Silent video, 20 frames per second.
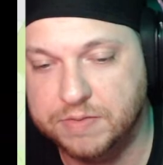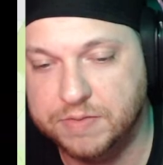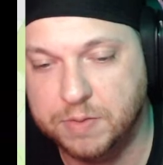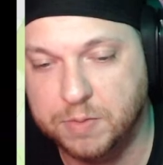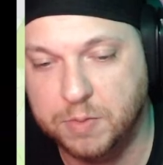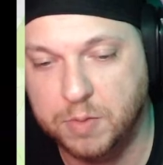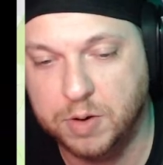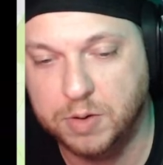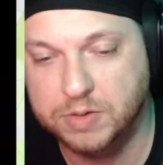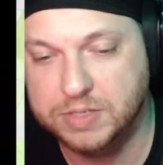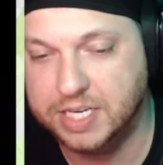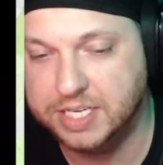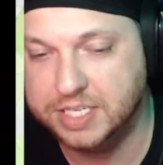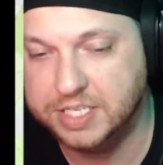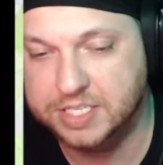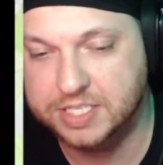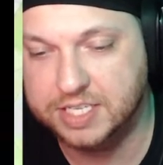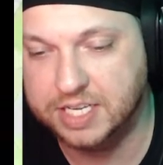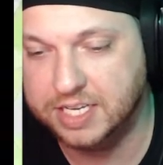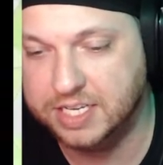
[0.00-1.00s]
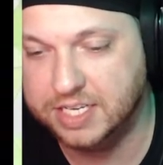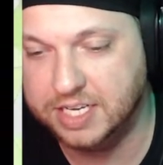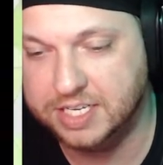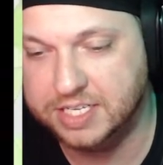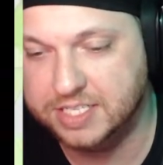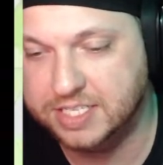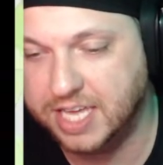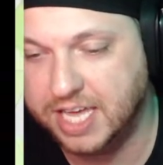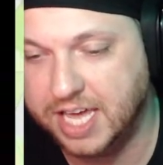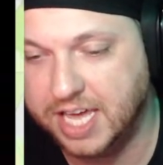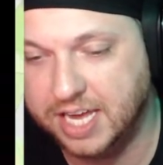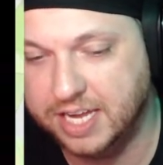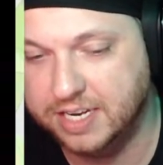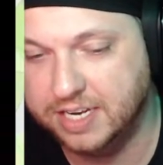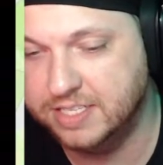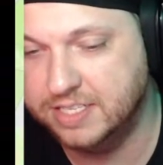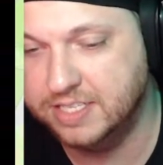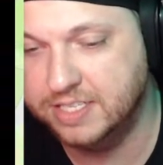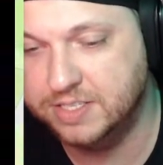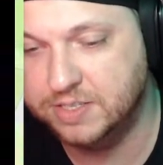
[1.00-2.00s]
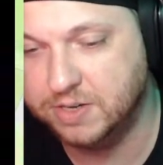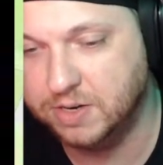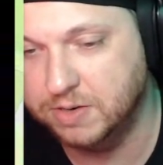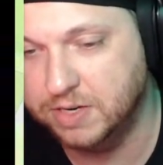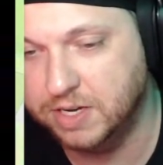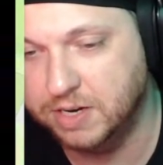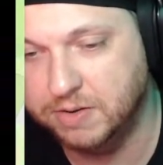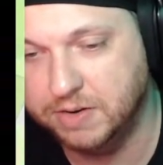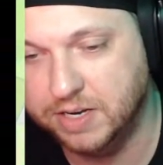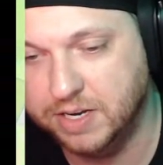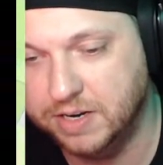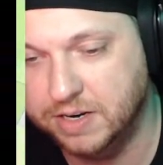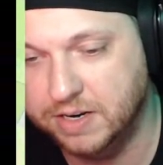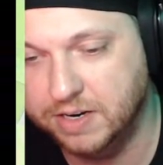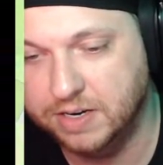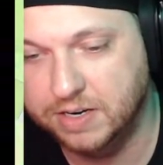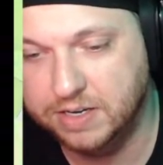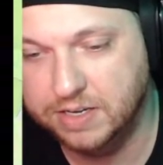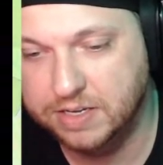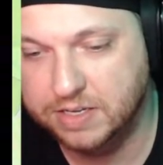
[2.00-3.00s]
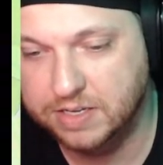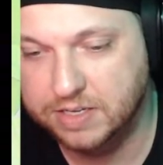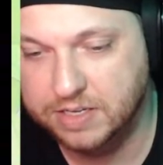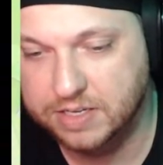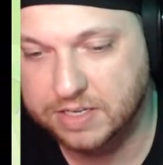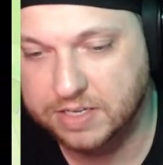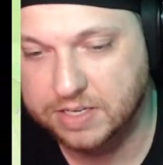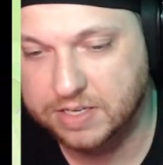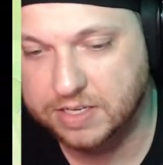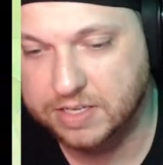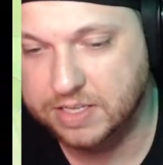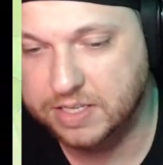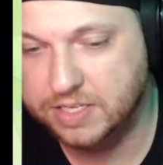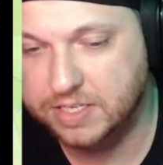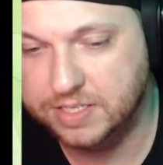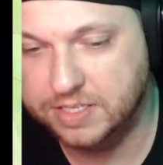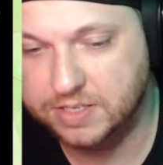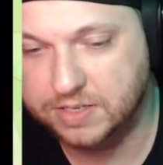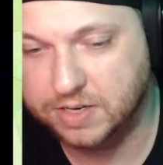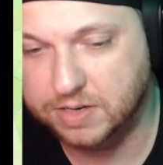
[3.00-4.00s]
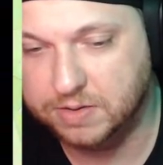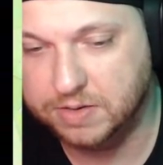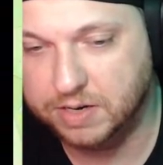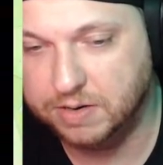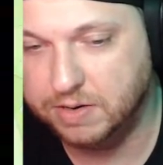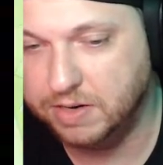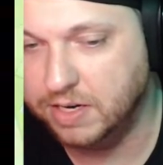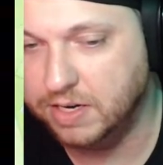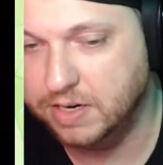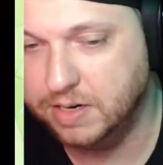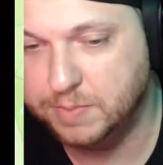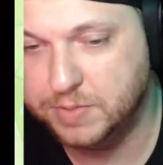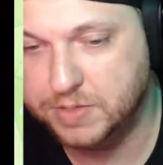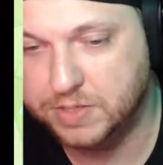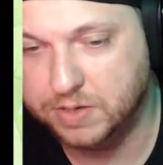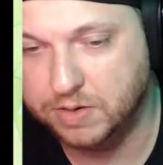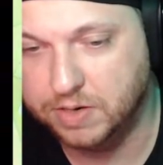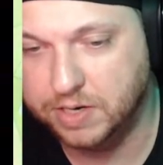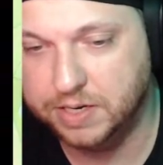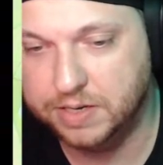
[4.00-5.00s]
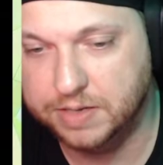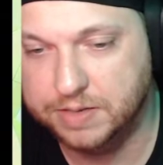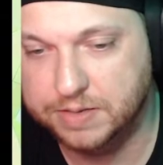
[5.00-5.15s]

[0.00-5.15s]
the Rose, I just can't. This needs to go down here. I'm sorry.